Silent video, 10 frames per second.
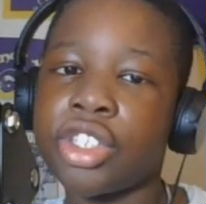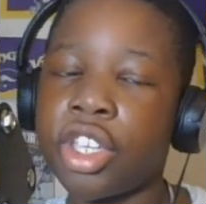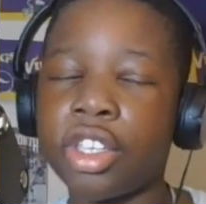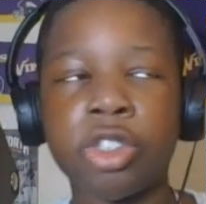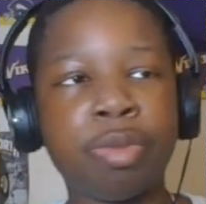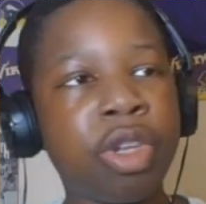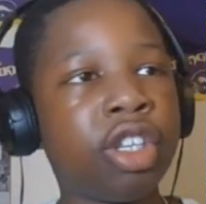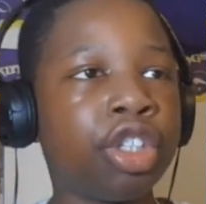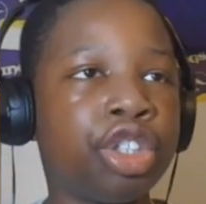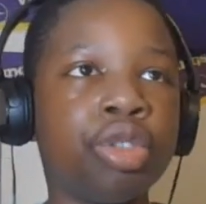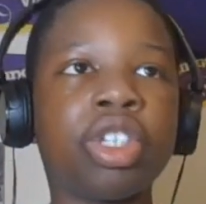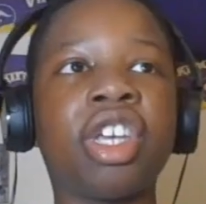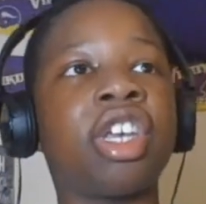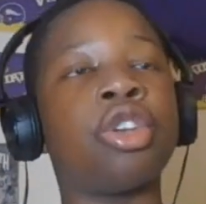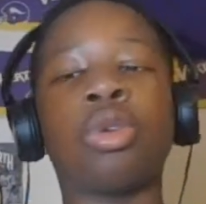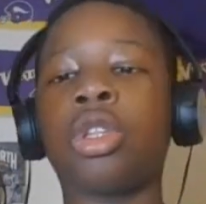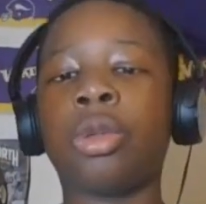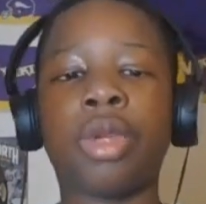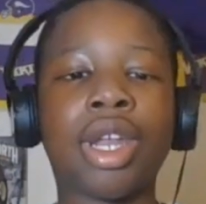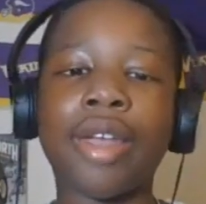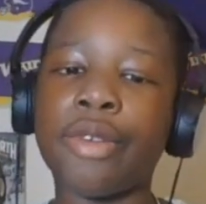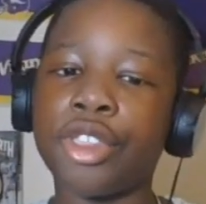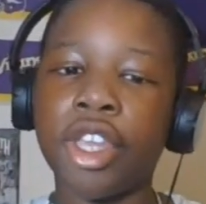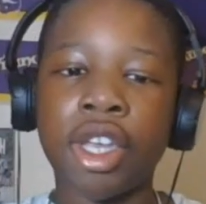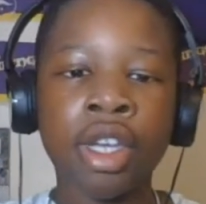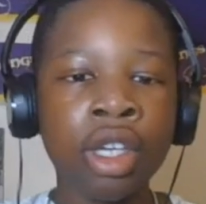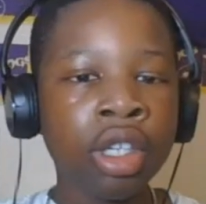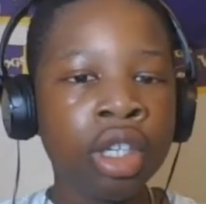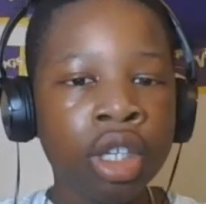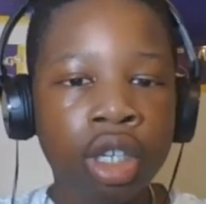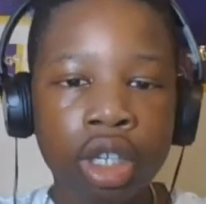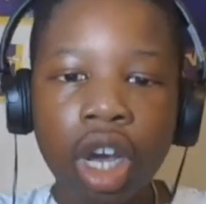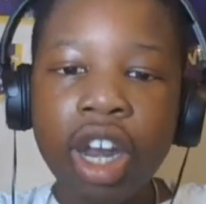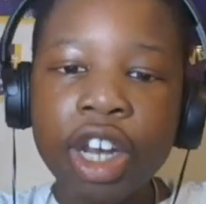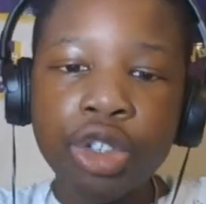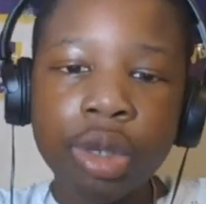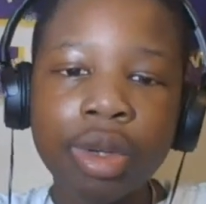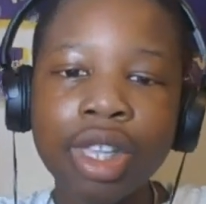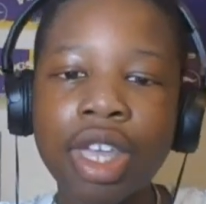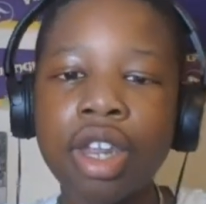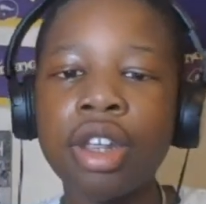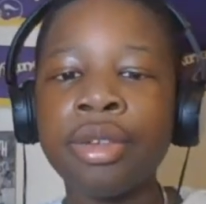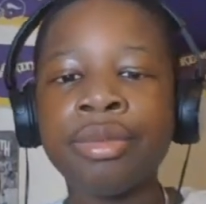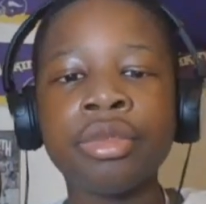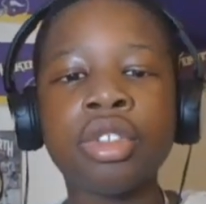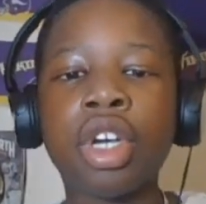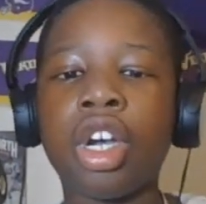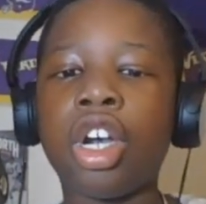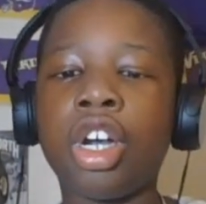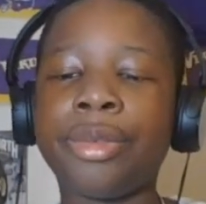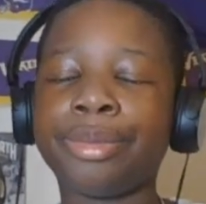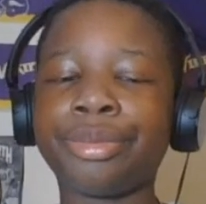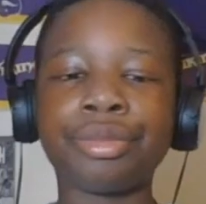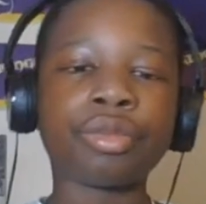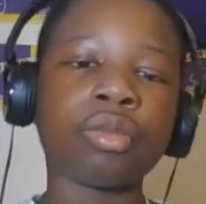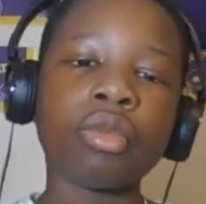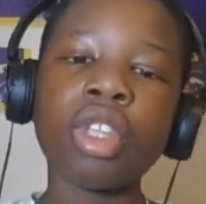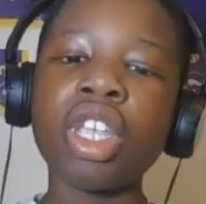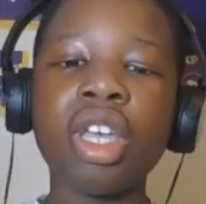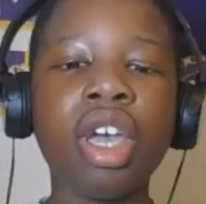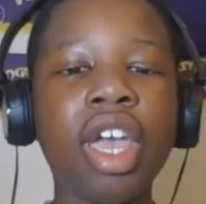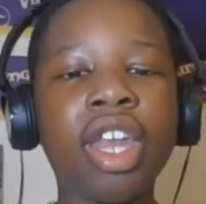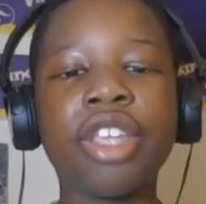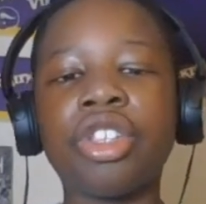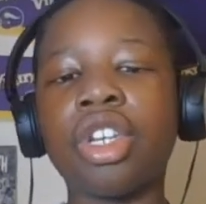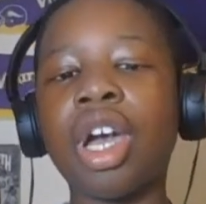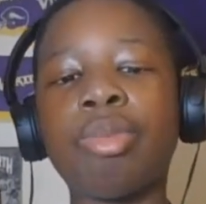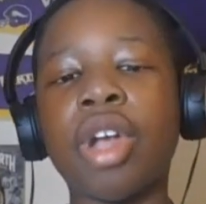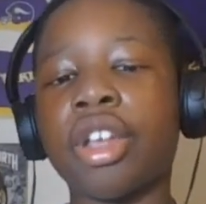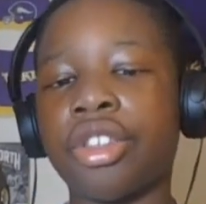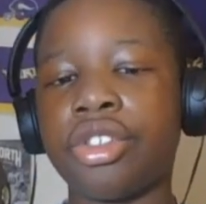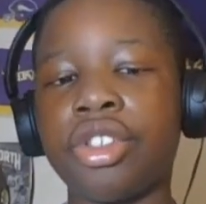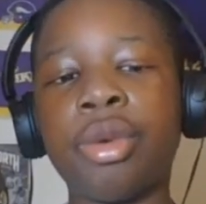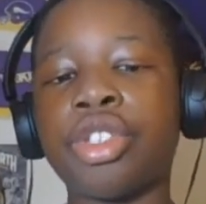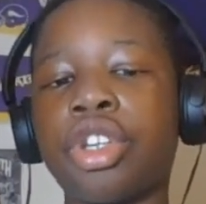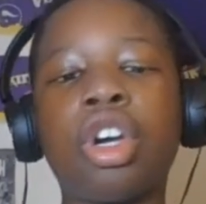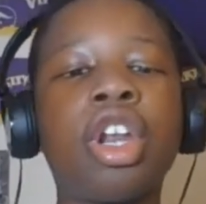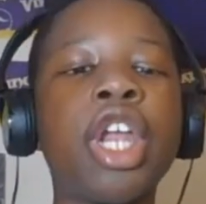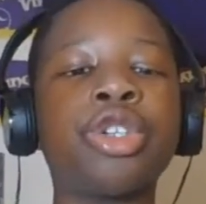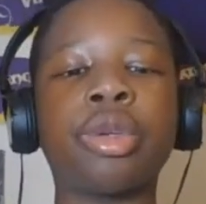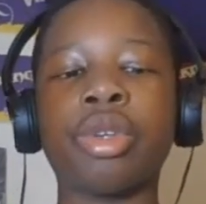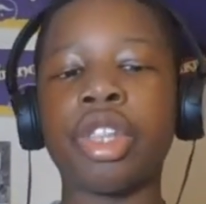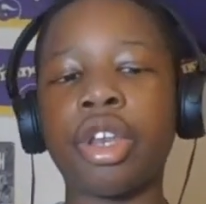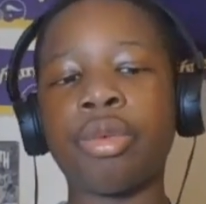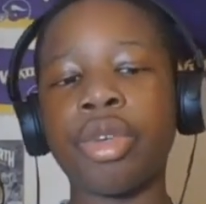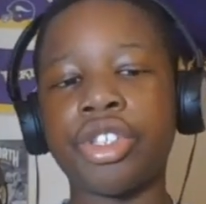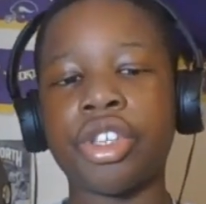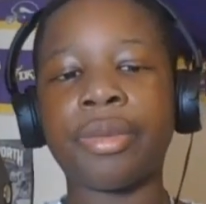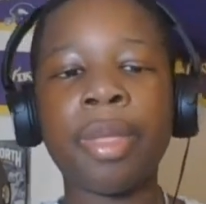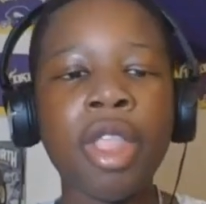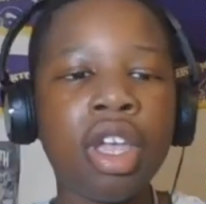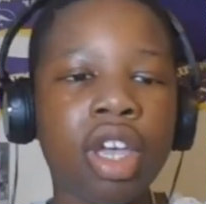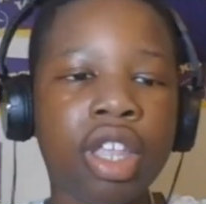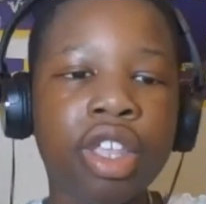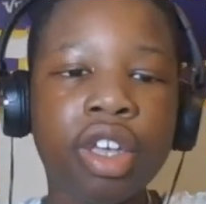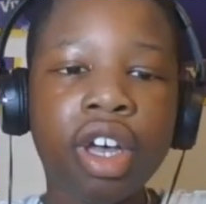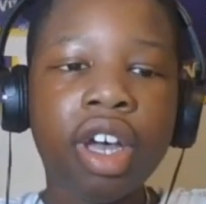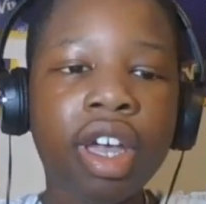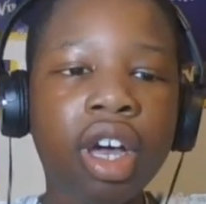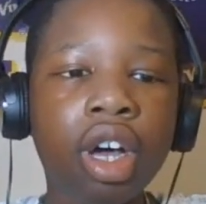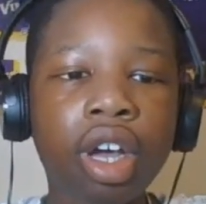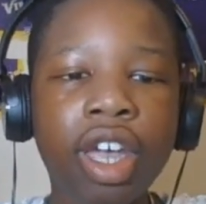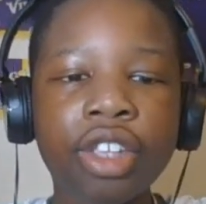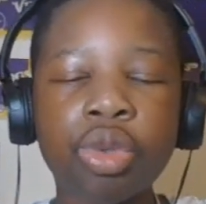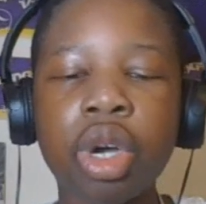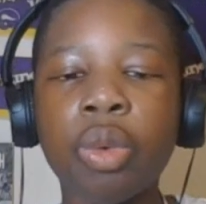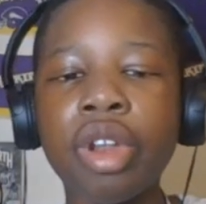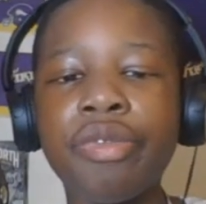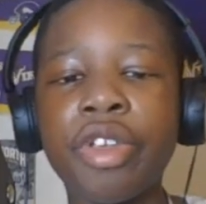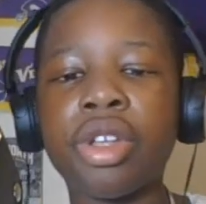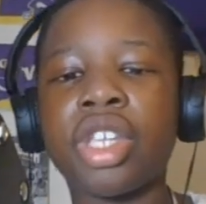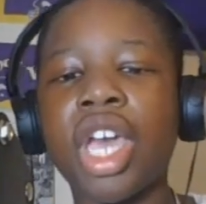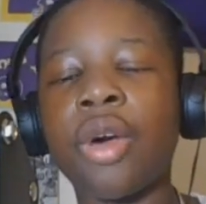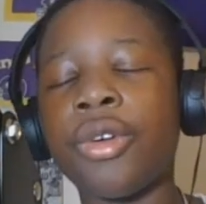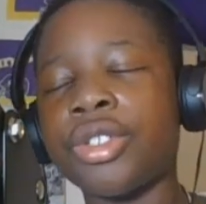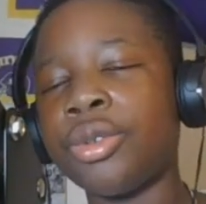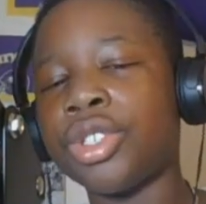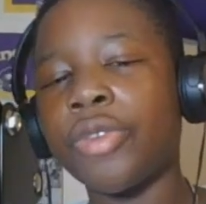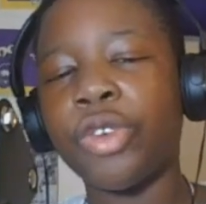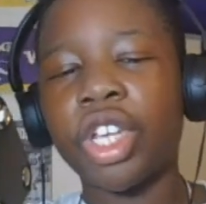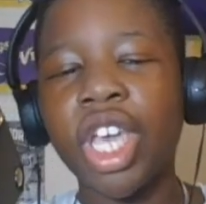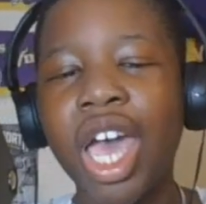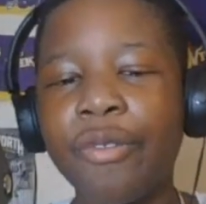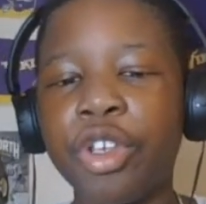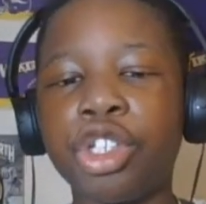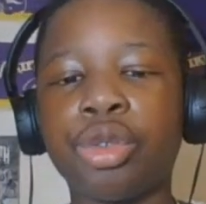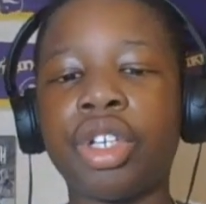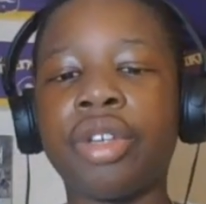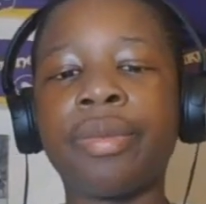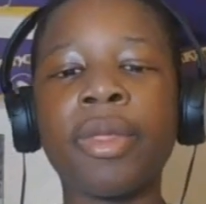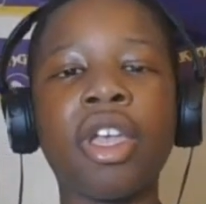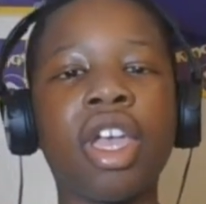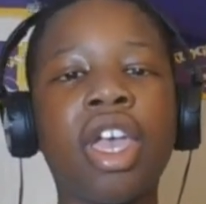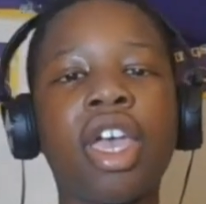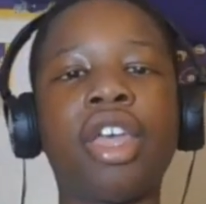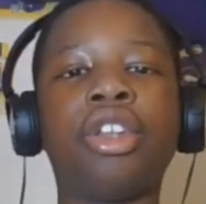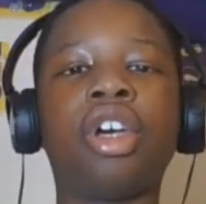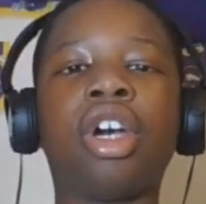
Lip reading: got good speed, good juking, he can do a little bit of everything. Not injury related, and he did not practice. It was a non-injury related reason. And then you got Antoine Winfield, who suffered a calf injury and